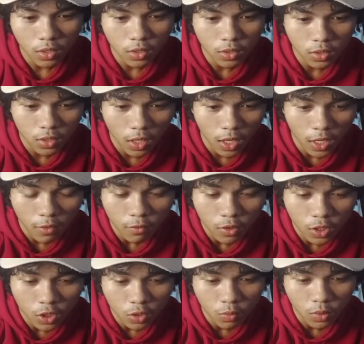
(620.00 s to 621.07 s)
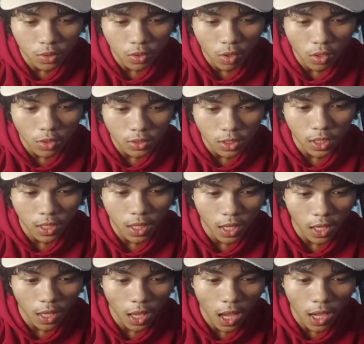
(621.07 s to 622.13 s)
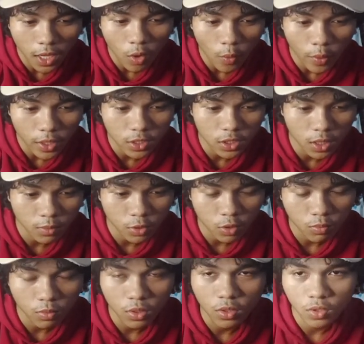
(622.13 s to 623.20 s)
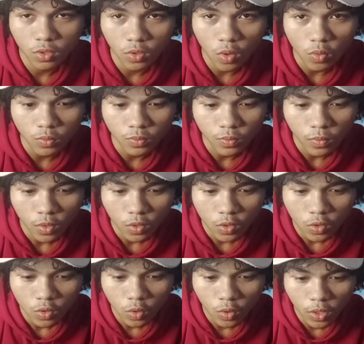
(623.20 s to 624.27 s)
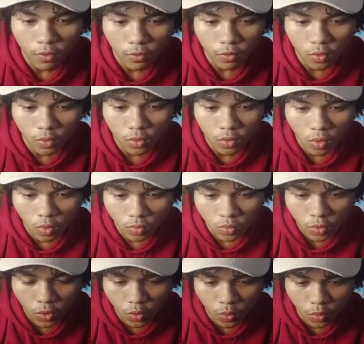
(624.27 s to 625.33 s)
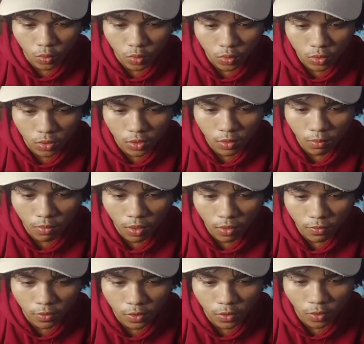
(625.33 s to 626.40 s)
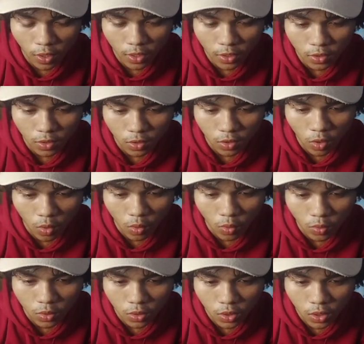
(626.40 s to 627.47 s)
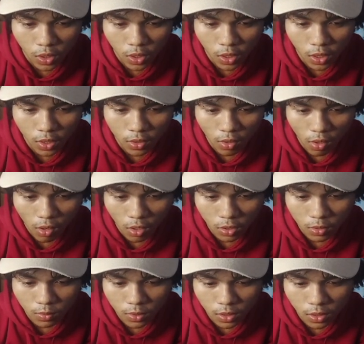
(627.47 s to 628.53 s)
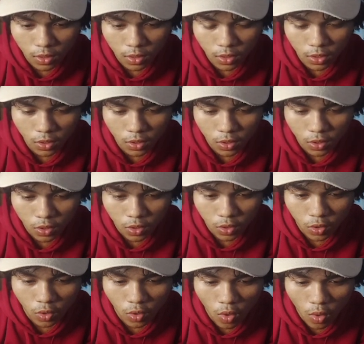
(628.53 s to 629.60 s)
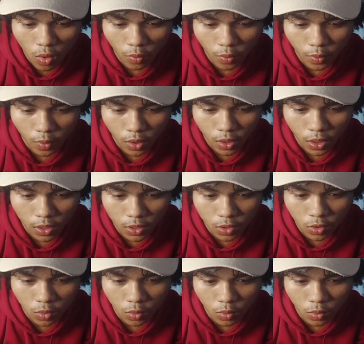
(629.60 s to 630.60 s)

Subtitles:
the invocation will cause an IO exception with thrown. So if you don't use the BufferedWriter close, it automatically go into